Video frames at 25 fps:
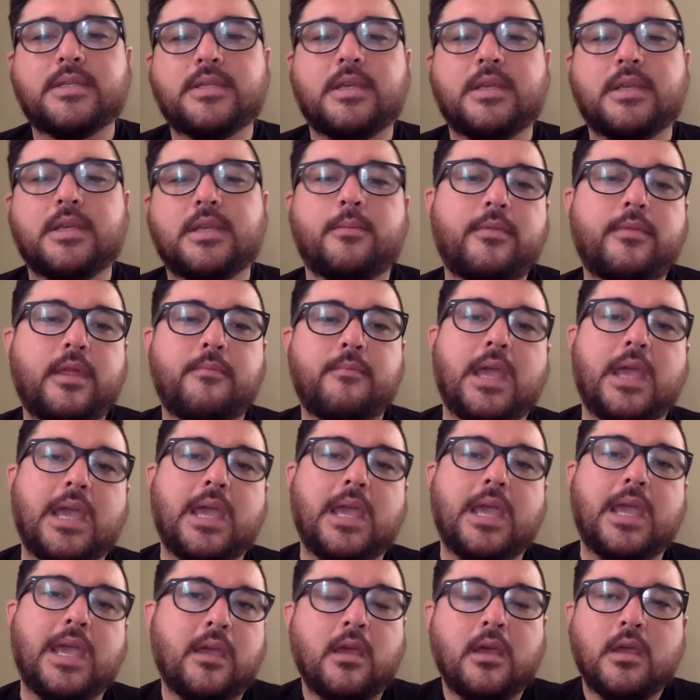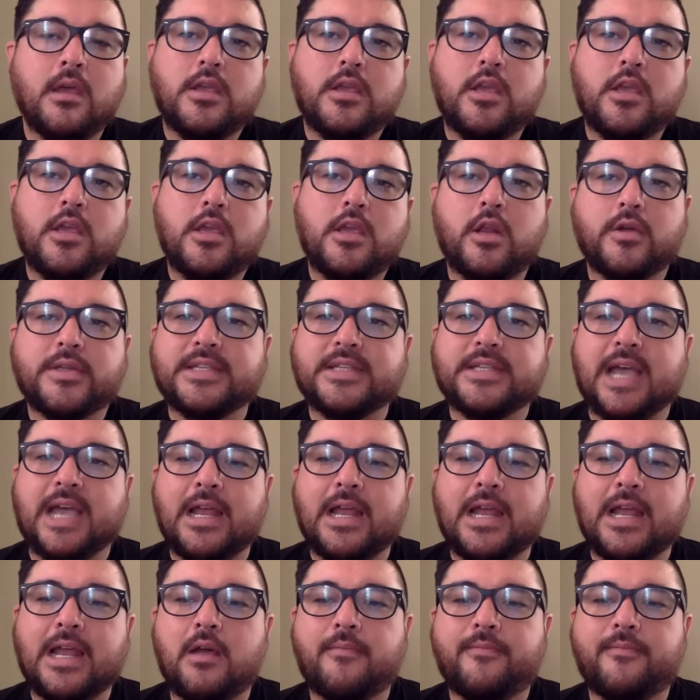Some of them may,
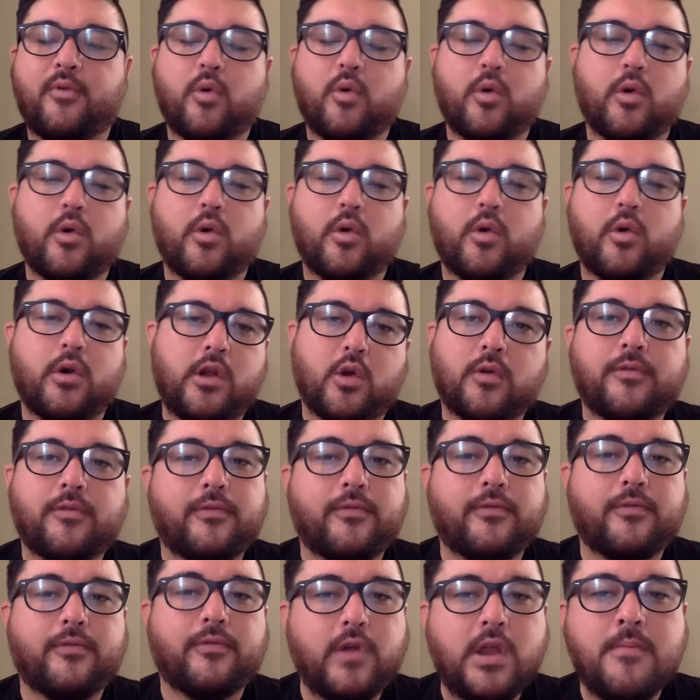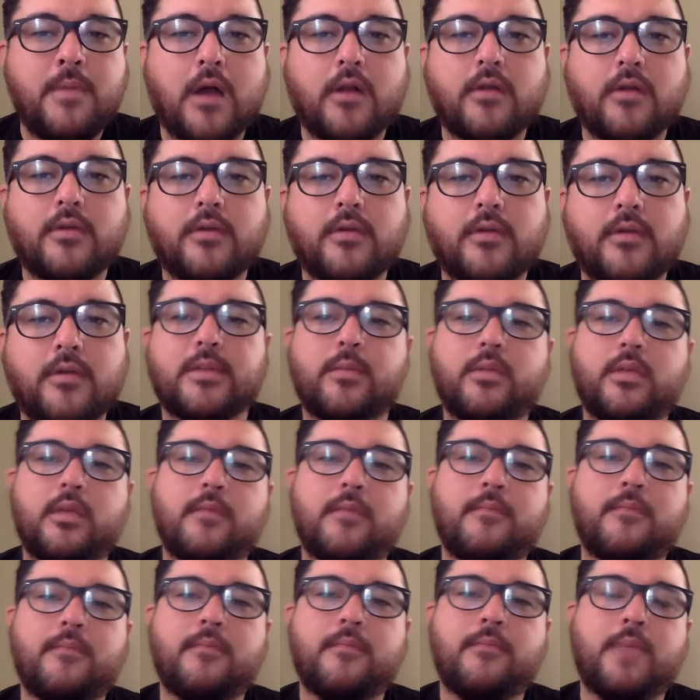sign up for your free model. Some
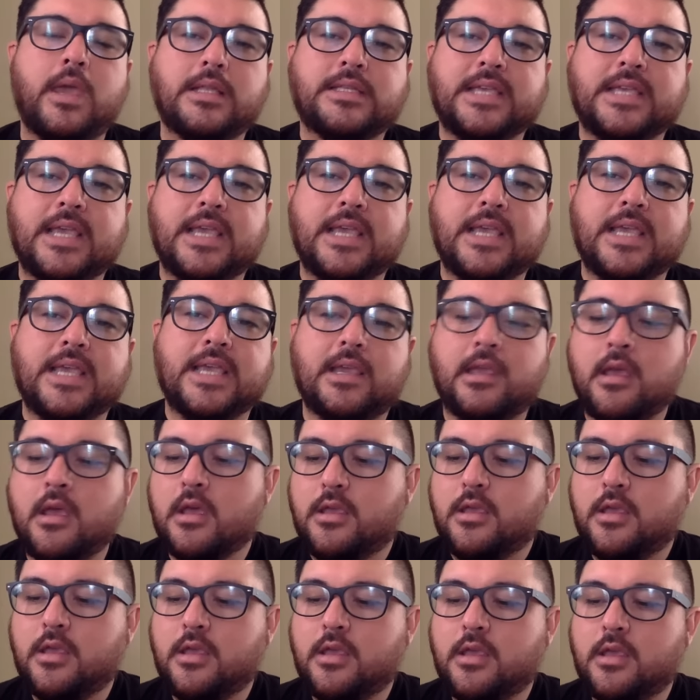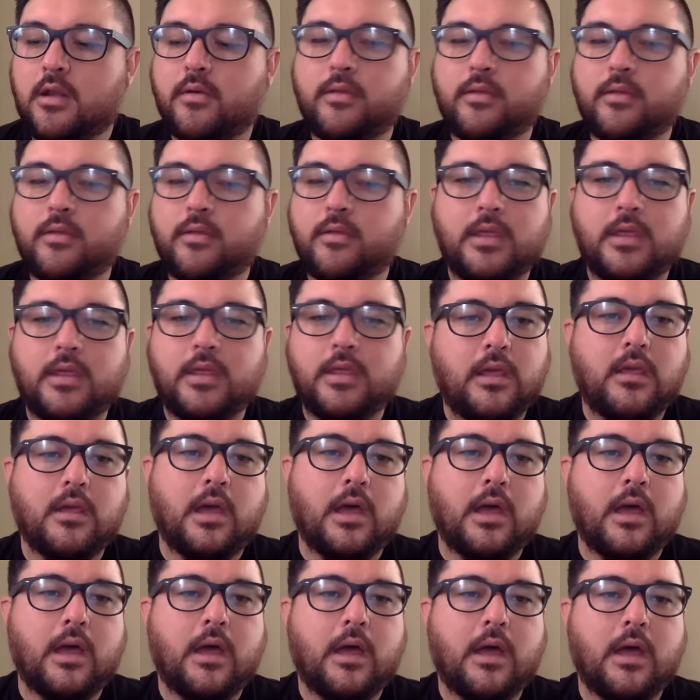of them may take,
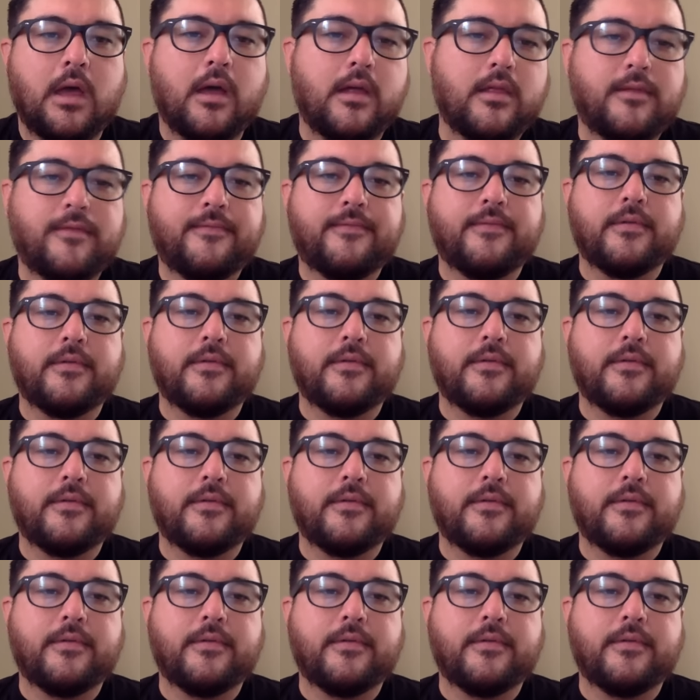the